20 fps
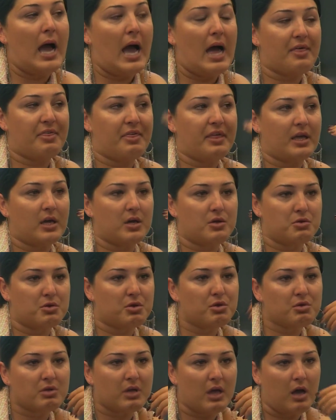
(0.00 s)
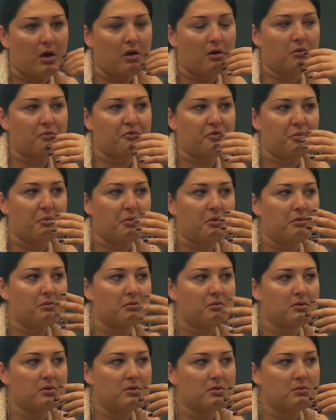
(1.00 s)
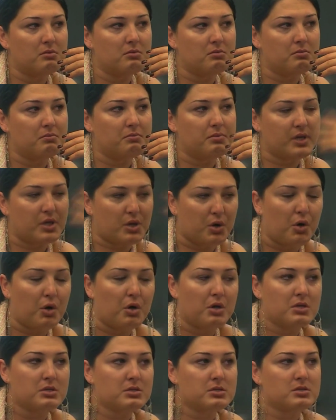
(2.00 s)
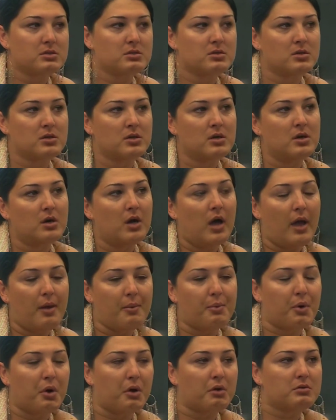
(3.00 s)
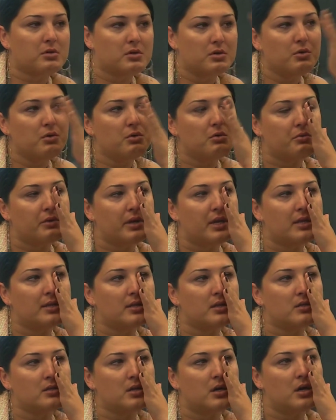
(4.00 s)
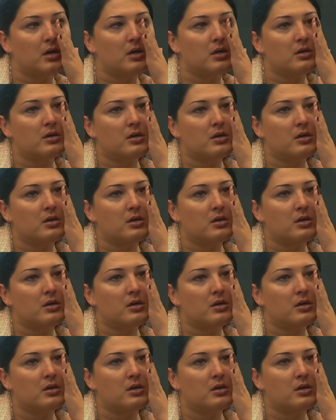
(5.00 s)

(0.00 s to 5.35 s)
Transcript: I think I should go from because I broke the rule, really, didn't I?